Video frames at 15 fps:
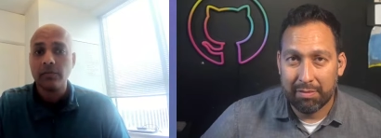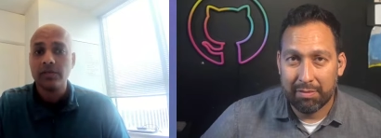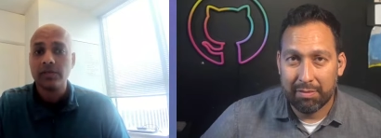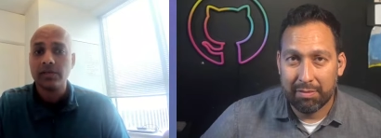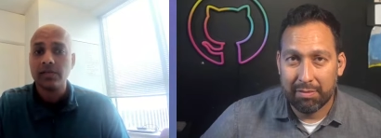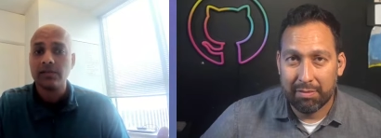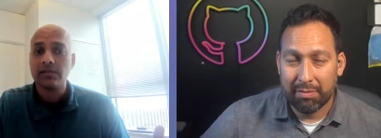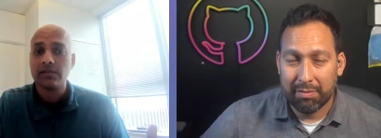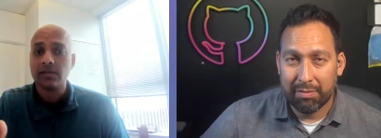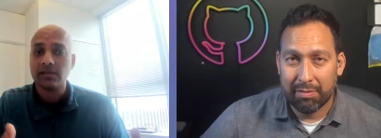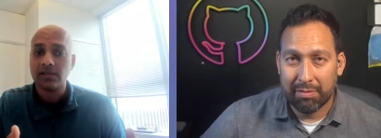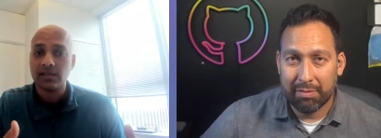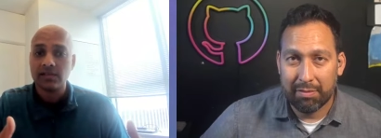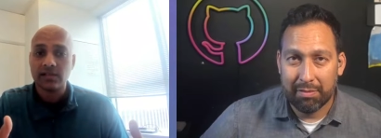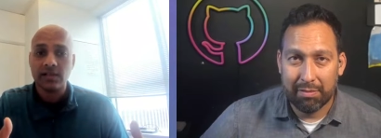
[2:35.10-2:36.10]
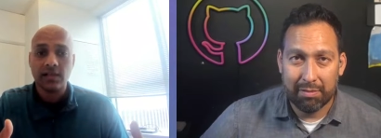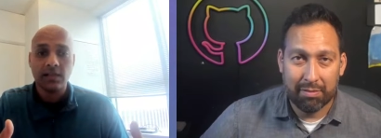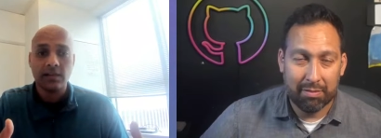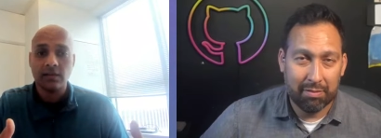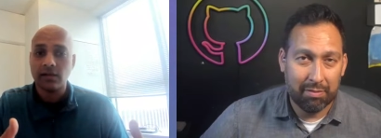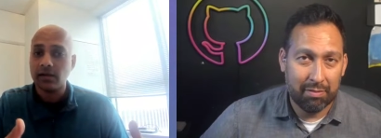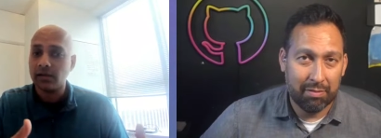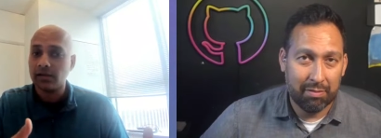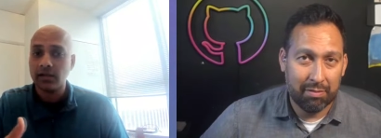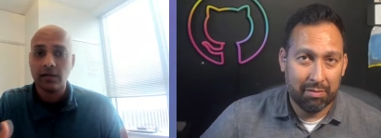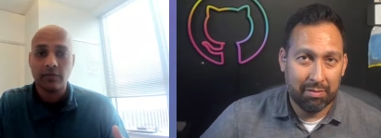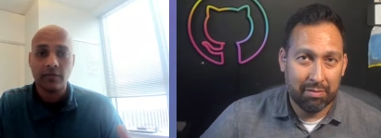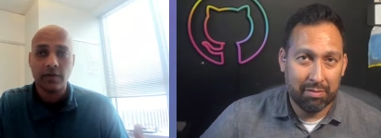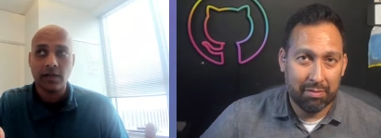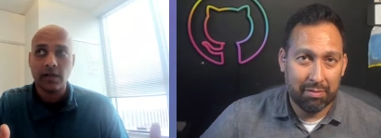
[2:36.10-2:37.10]
Speaker 1: which is essentially,
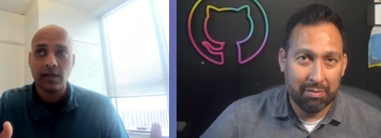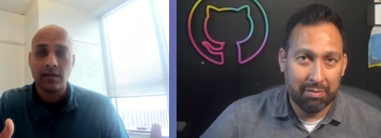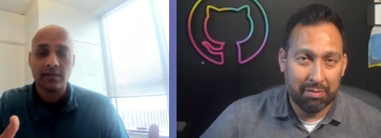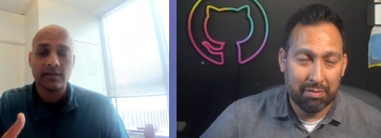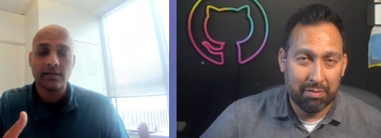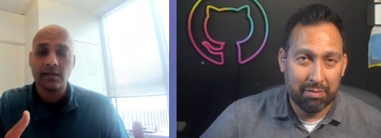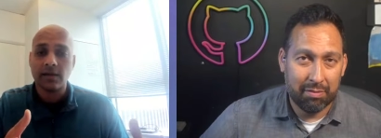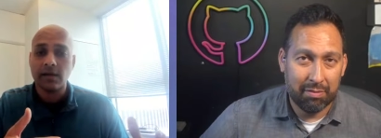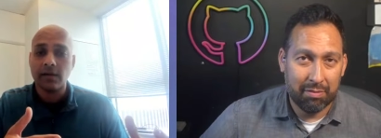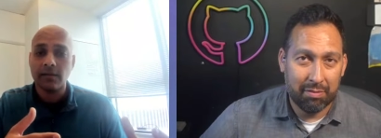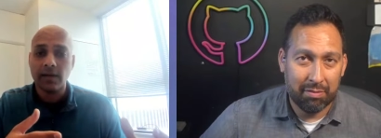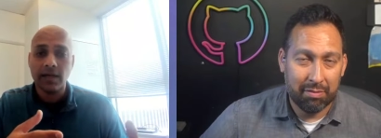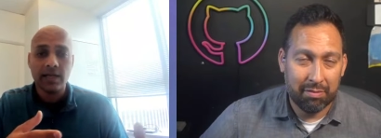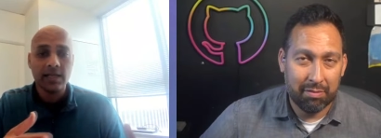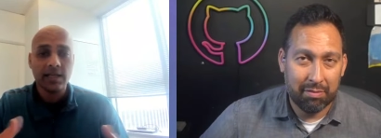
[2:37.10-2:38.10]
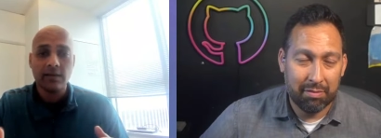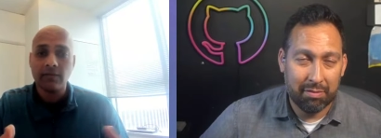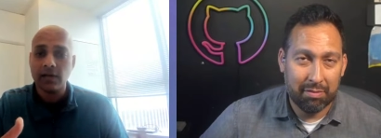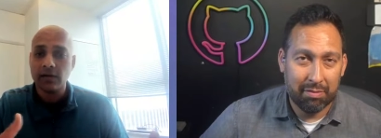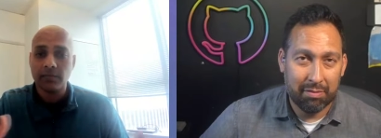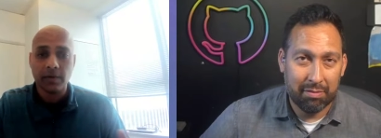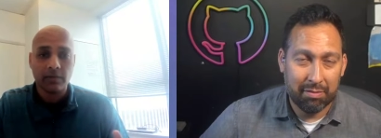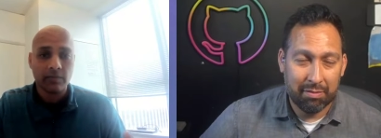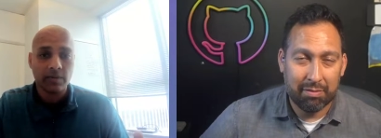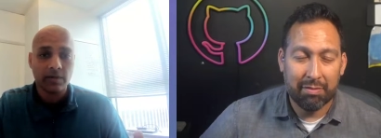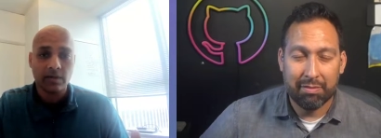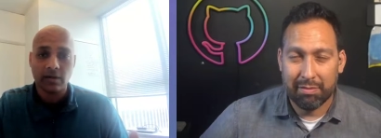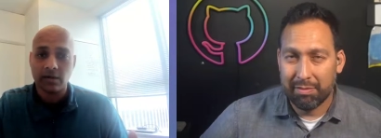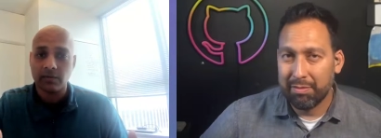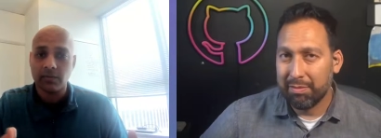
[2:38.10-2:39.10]
think of it as any key value pair within
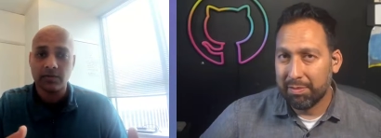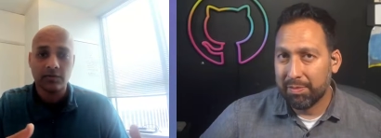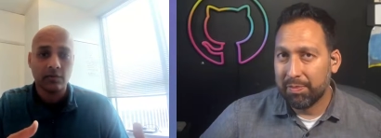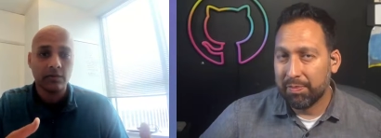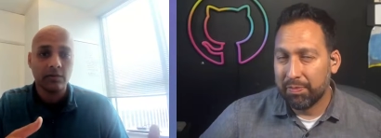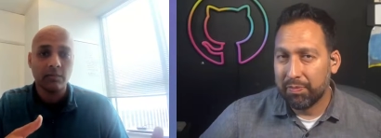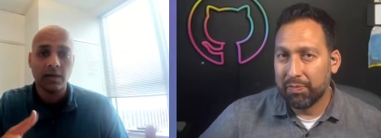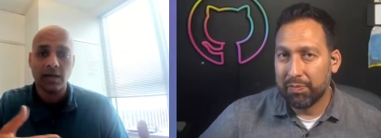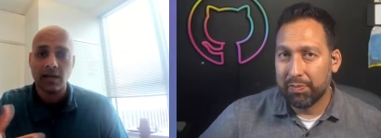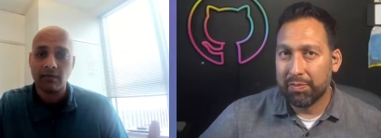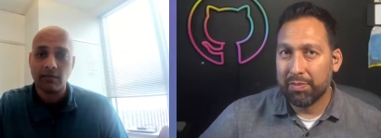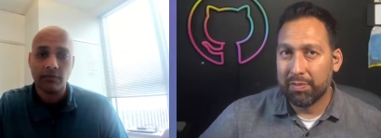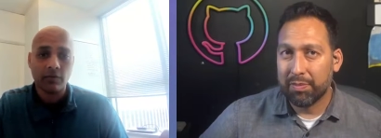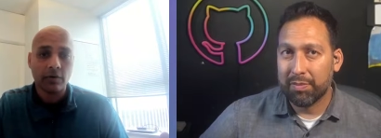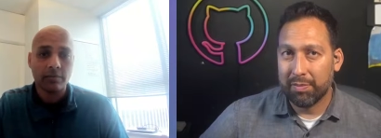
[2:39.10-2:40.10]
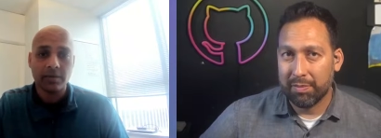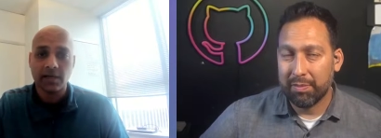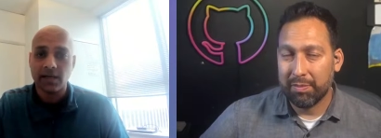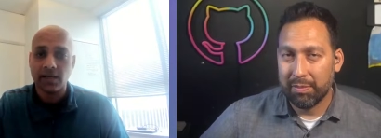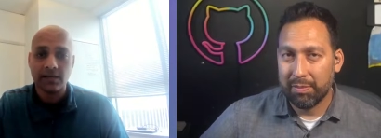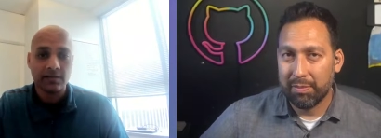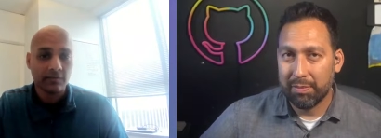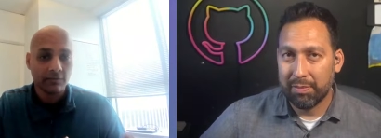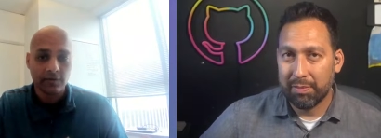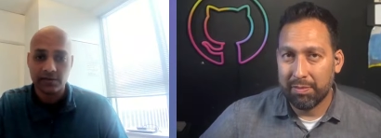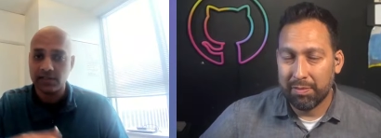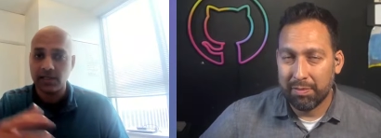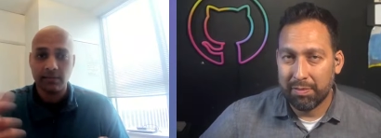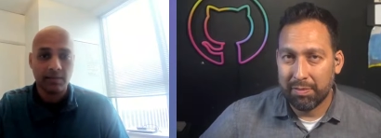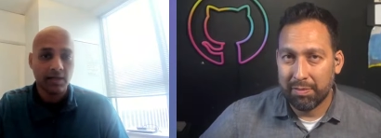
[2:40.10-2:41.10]
a document. So you might have a form that has
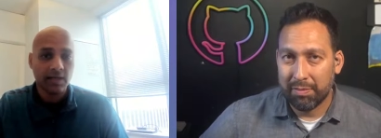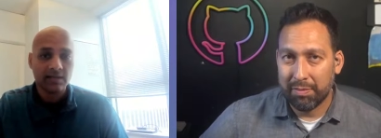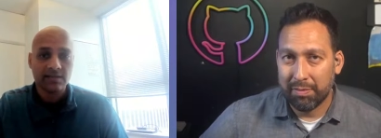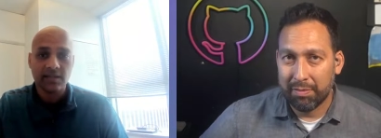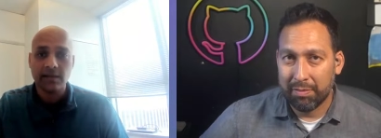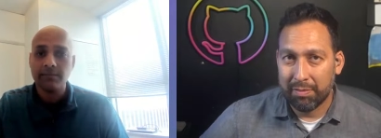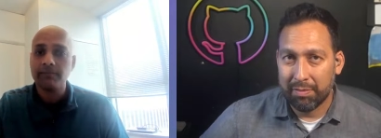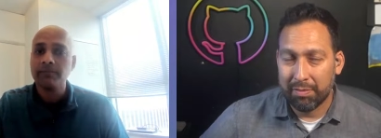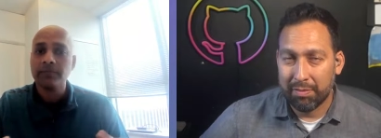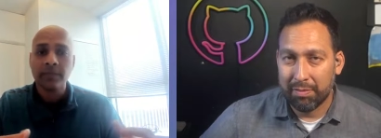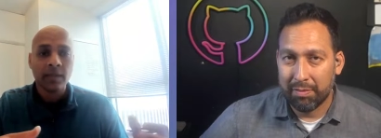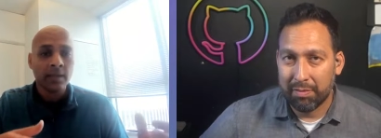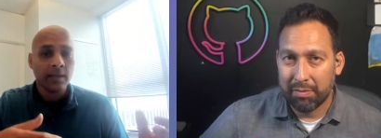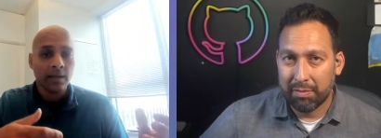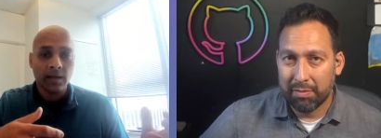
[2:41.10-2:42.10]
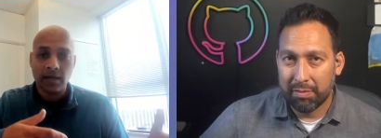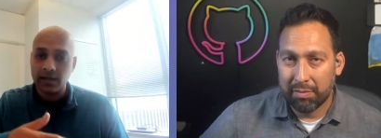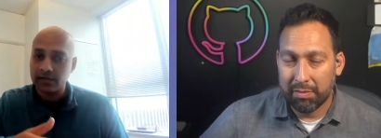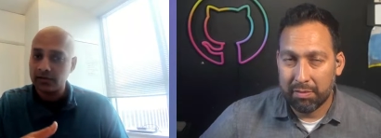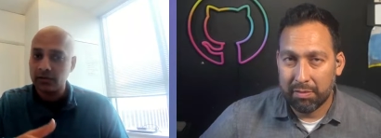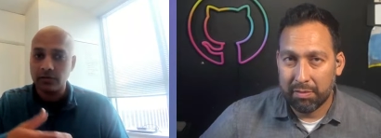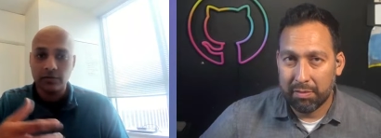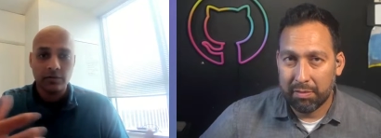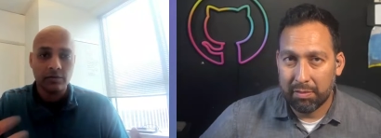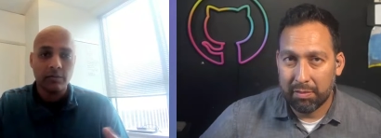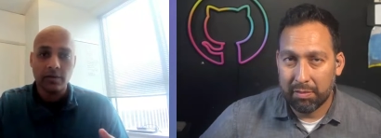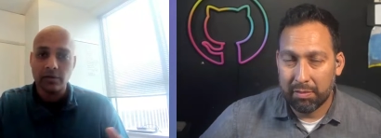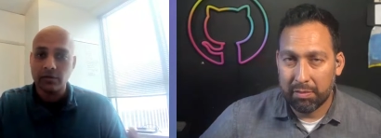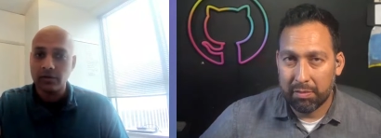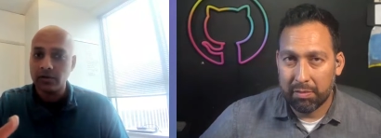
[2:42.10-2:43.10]
first name and last name. So
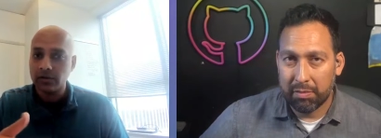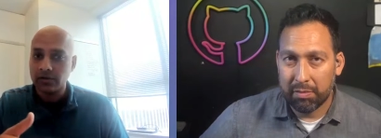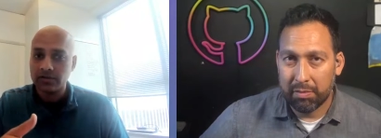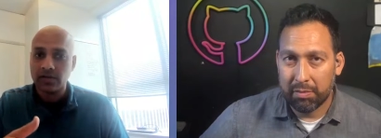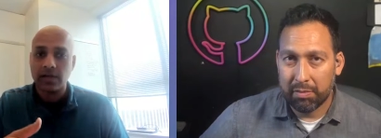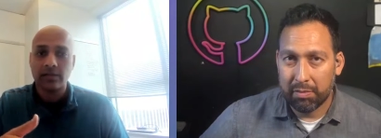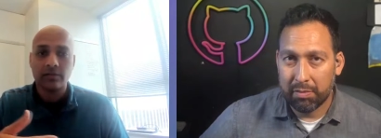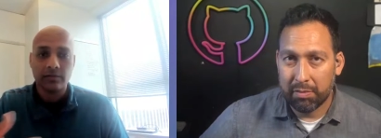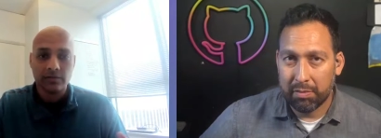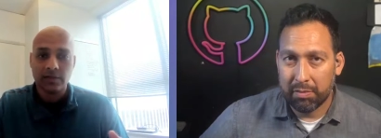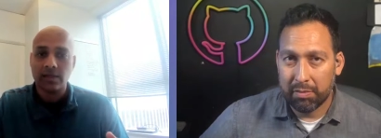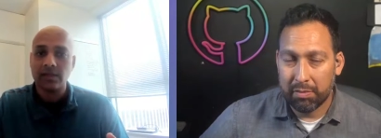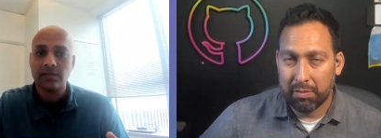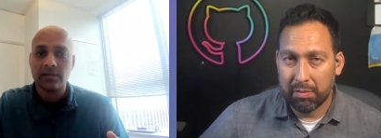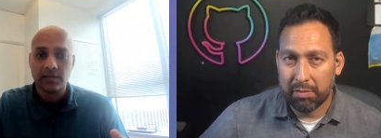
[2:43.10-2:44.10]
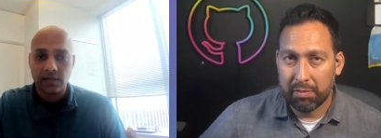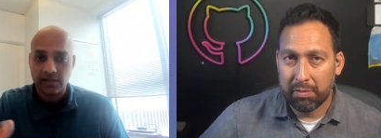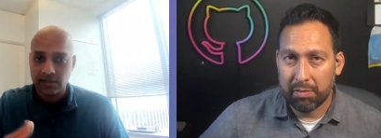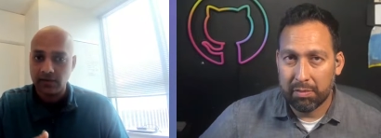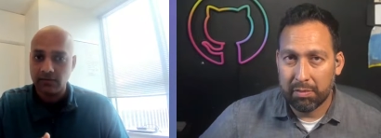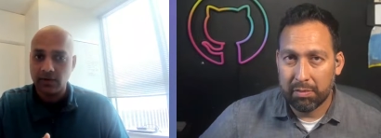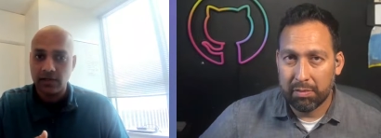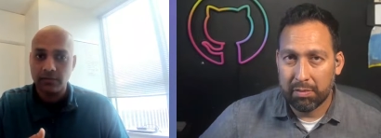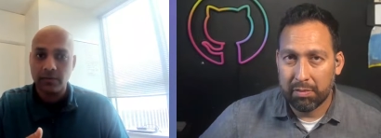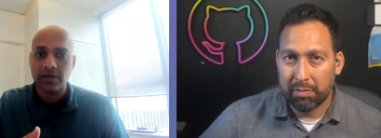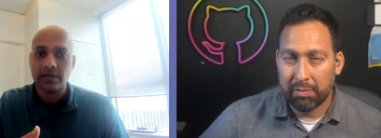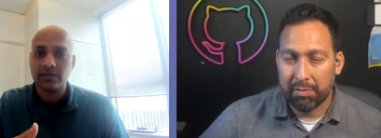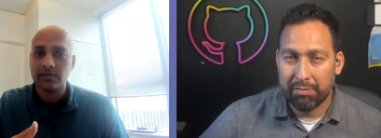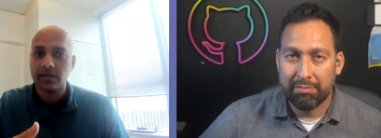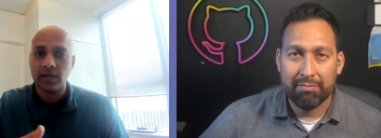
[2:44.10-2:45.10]
you extract those as key value
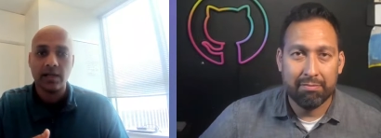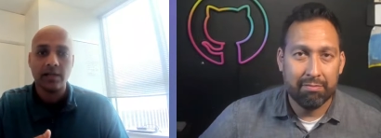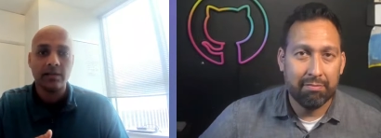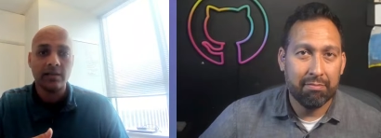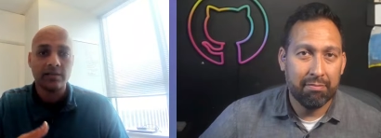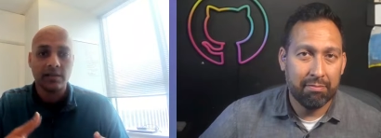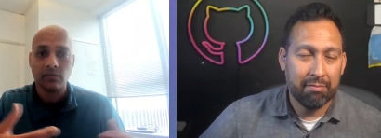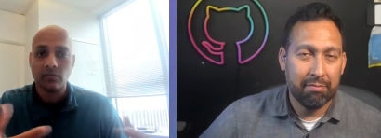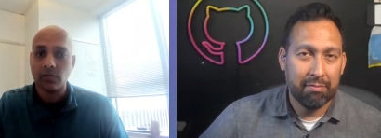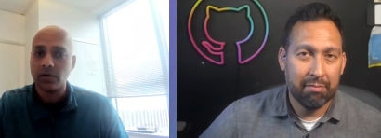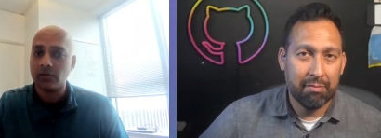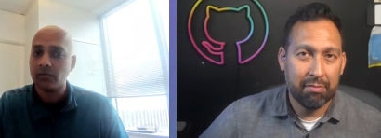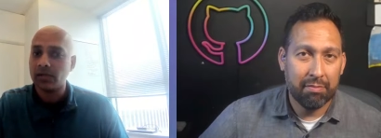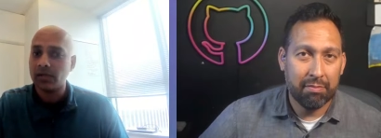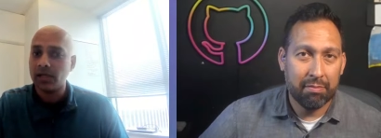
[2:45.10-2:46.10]
pairs, and this can work with